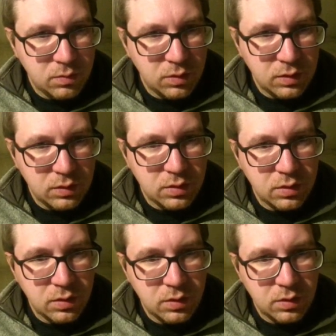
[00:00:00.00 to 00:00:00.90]
let's
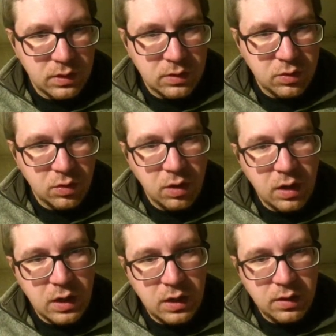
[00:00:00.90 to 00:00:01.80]

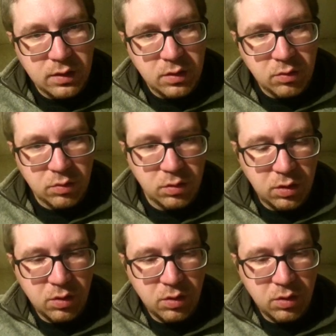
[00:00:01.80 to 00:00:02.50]
try the good old